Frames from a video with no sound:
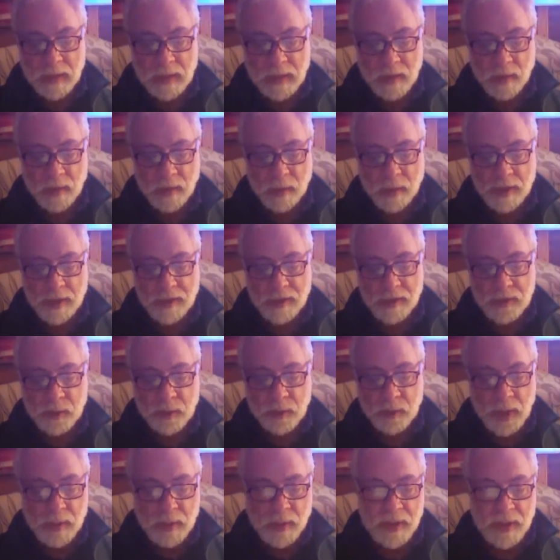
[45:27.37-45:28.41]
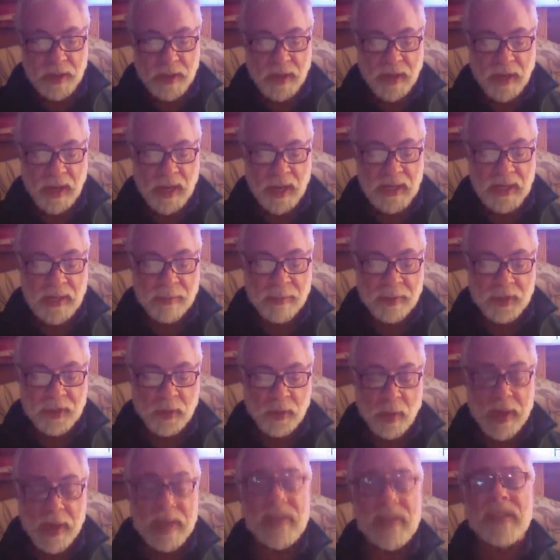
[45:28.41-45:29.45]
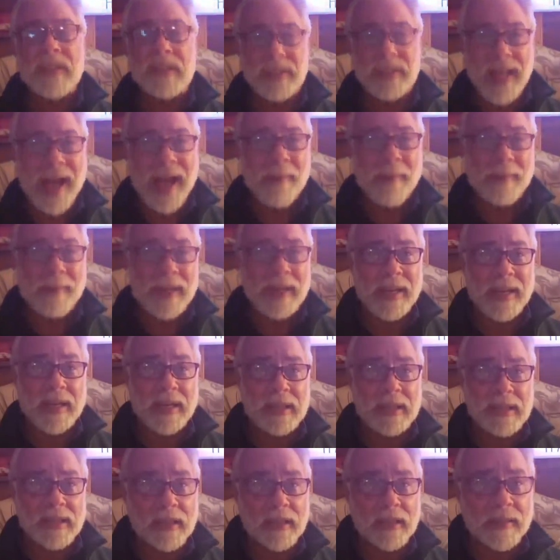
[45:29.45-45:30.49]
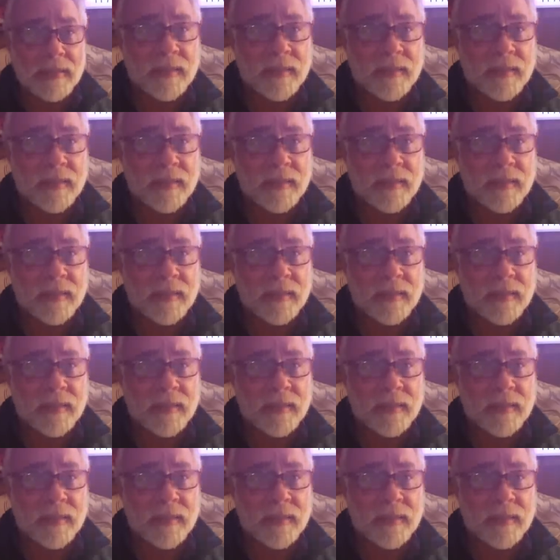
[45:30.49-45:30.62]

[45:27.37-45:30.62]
We're going to do 21. Uh, number 20, sloppiness.